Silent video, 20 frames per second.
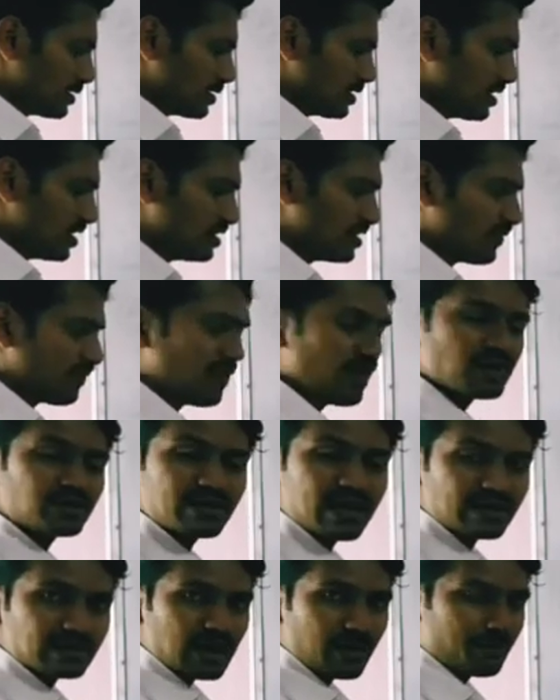In the
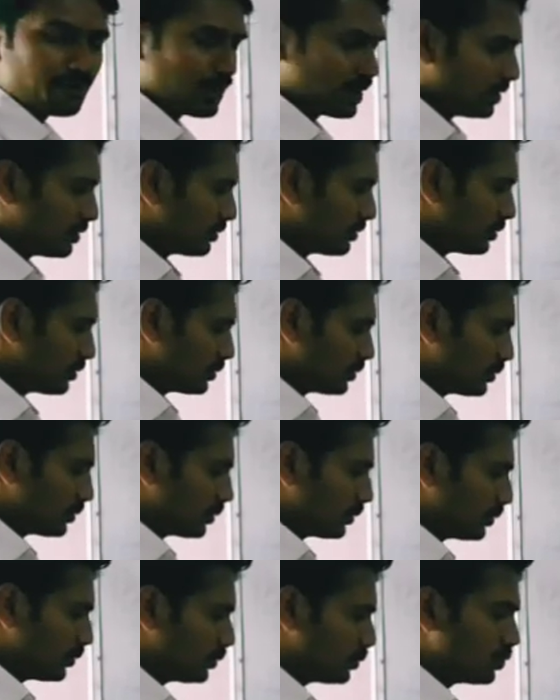first example,
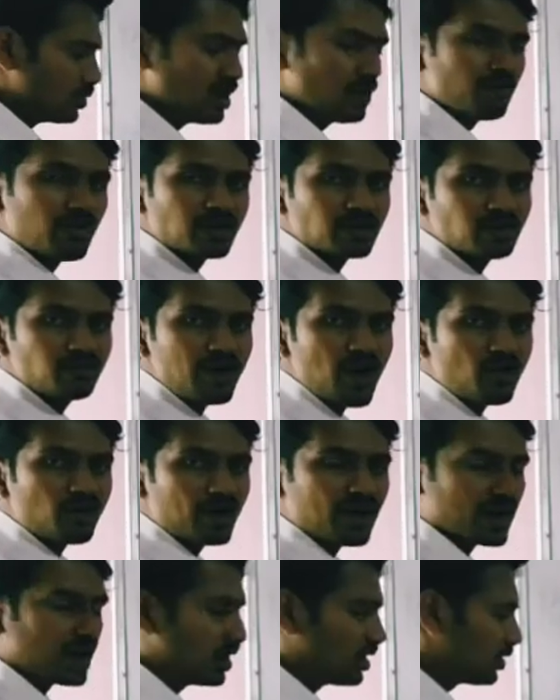two numbers we have
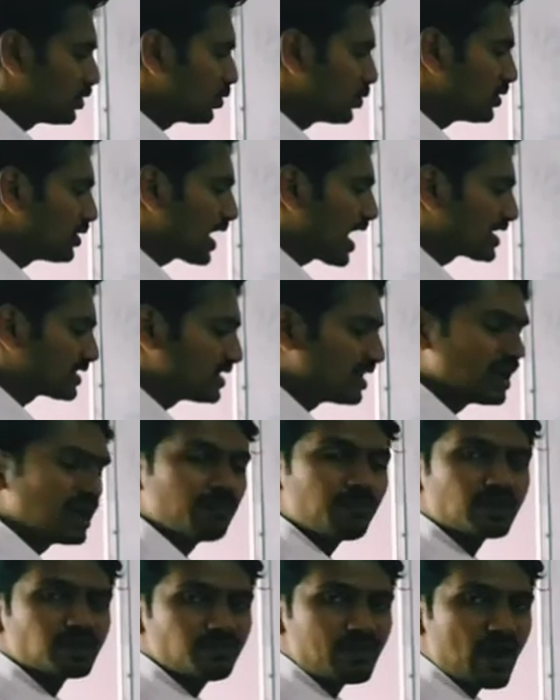taken, two rational
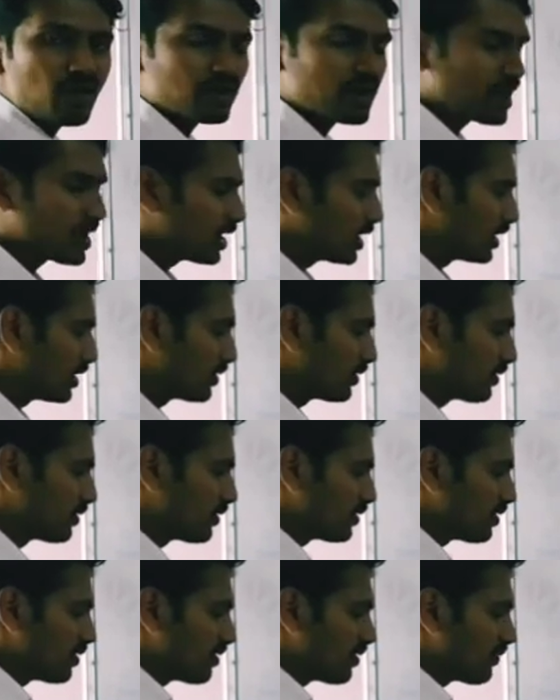numbers we have taken,
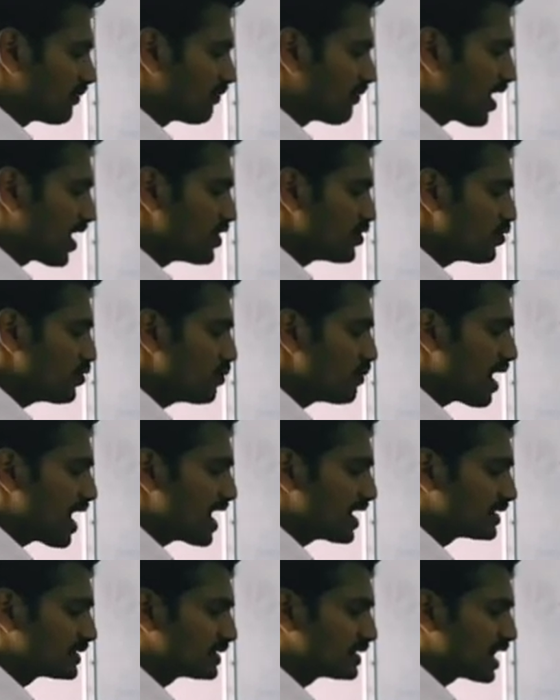5
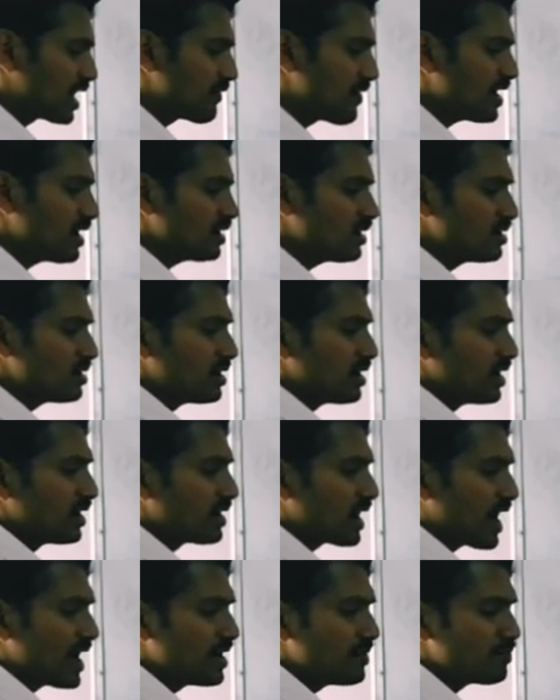by 7,
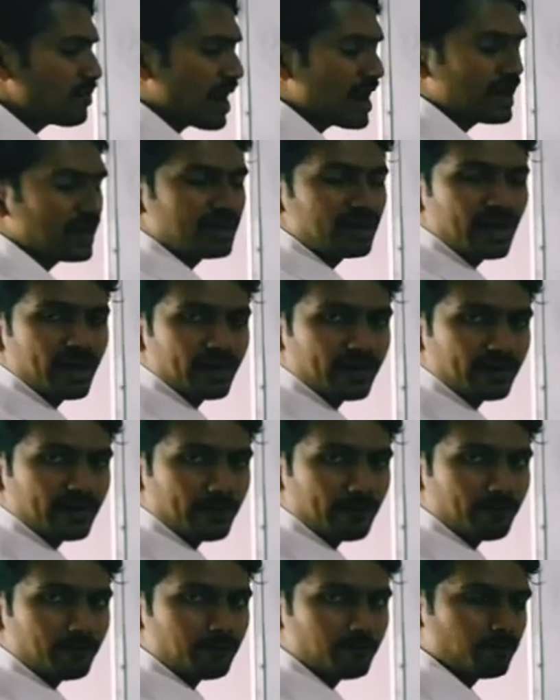9 by
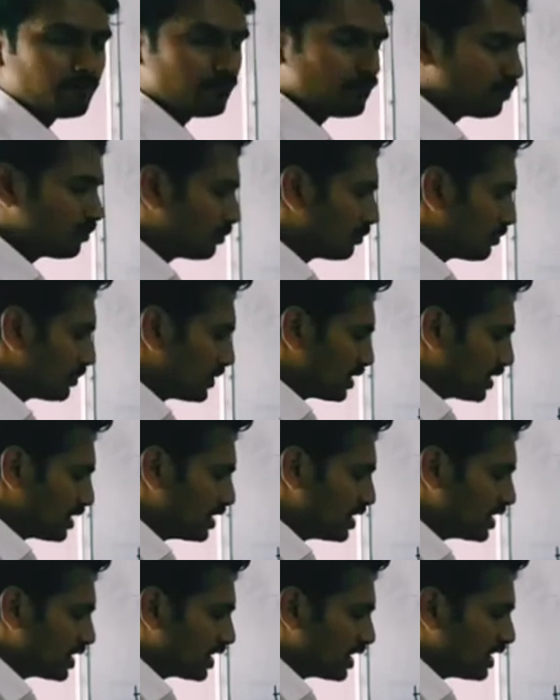10.
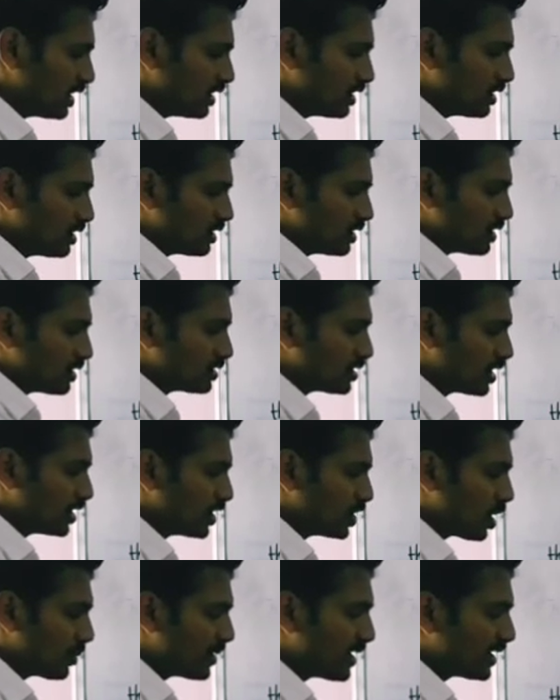Here the
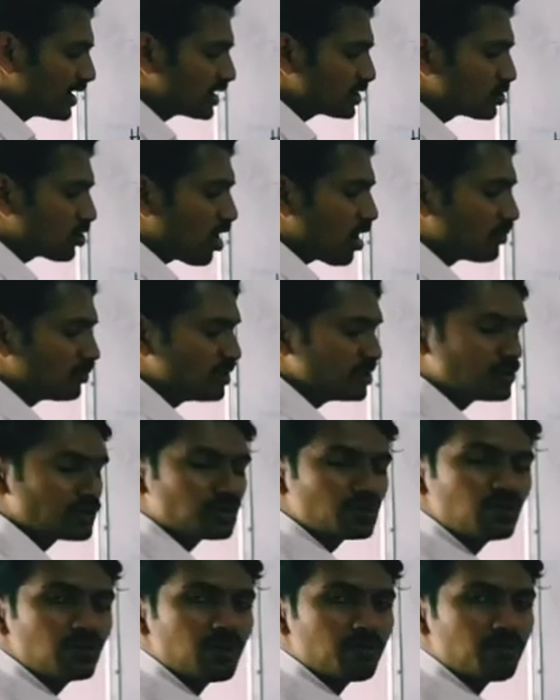denominators of these
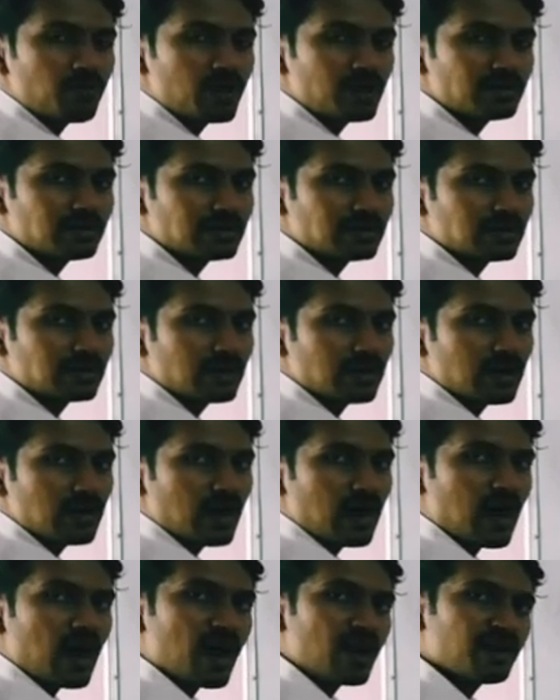two numbers
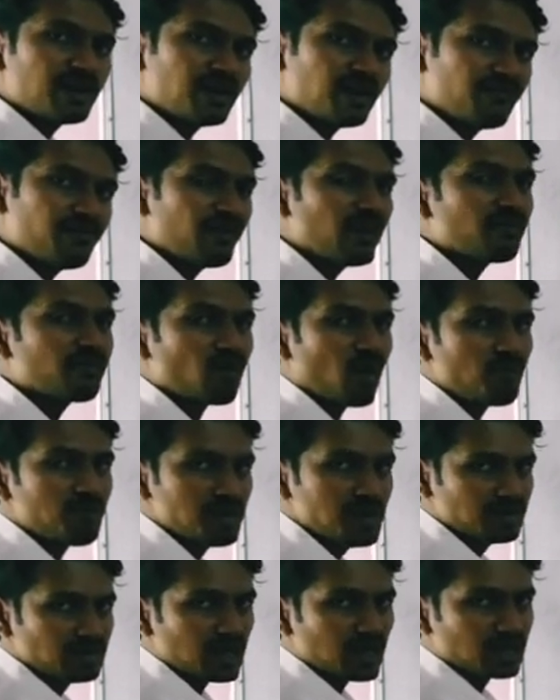are different
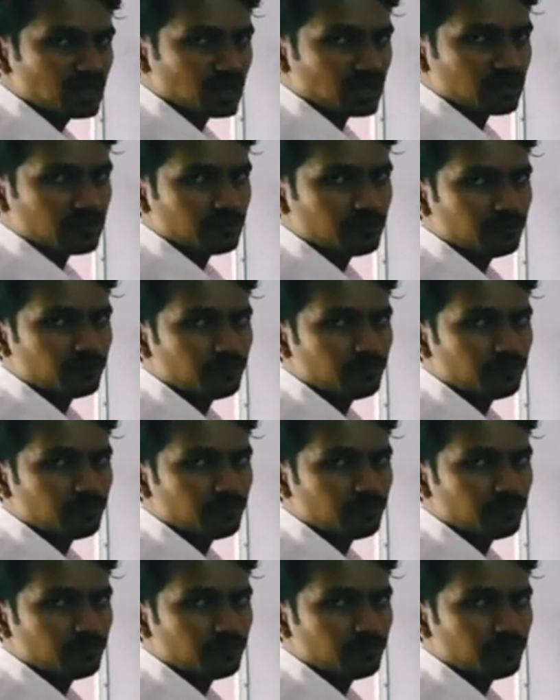from each other.